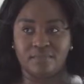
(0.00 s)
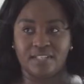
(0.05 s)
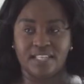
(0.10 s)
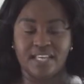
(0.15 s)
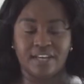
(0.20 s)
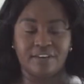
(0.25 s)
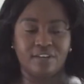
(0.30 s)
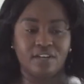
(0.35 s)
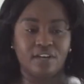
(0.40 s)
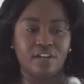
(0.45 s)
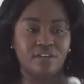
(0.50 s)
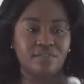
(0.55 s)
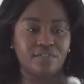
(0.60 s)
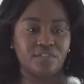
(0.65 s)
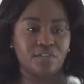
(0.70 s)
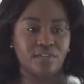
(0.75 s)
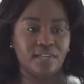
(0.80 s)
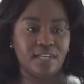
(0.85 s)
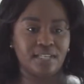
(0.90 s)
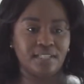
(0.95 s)
1.5 years,
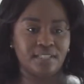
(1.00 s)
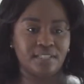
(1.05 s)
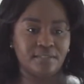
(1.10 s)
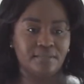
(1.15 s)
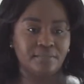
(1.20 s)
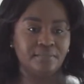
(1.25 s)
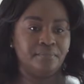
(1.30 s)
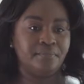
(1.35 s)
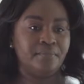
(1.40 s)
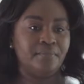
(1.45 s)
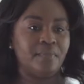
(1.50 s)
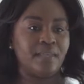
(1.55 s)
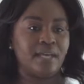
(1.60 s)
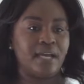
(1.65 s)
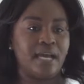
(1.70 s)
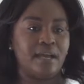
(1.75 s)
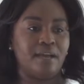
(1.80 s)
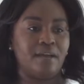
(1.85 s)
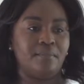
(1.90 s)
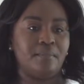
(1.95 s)
2 years.
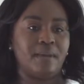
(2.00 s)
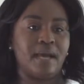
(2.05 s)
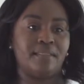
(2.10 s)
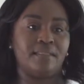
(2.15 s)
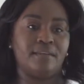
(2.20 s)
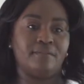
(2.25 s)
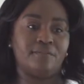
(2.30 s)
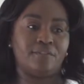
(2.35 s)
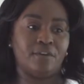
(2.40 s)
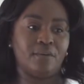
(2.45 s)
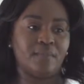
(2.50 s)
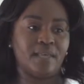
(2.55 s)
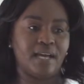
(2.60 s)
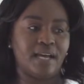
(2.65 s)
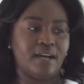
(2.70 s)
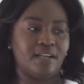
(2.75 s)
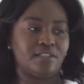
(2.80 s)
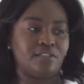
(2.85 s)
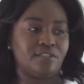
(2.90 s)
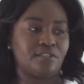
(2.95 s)
And then from
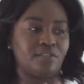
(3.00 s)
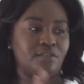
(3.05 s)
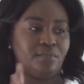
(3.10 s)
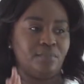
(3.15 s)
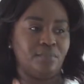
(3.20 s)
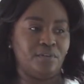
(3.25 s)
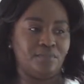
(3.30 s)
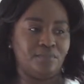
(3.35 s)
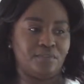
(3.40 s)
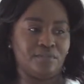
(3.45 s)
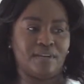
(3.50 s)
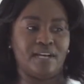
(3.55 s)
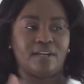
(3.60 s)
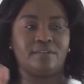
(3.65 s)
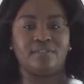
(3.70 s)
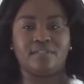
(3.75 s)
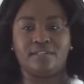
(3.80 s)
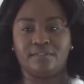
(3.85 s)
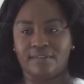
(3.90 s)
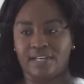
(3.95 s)
that, I just got moved
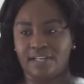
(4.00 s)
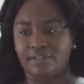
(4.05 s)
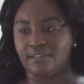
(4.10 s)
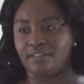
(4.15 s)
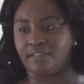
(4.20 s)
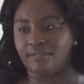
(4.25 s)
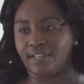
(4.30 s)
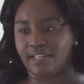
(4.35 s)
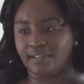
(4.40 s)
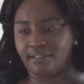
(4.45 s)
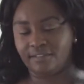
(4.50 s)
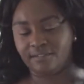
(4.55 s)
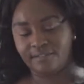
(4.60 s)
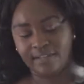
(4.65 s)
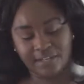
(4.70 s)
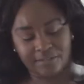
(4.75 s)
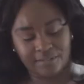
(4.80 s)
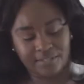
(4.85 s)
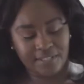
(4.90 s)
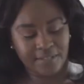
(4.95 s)
around and around and around and
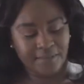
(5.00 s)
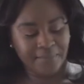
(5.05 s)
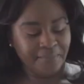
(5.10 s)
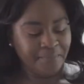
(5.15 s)
around.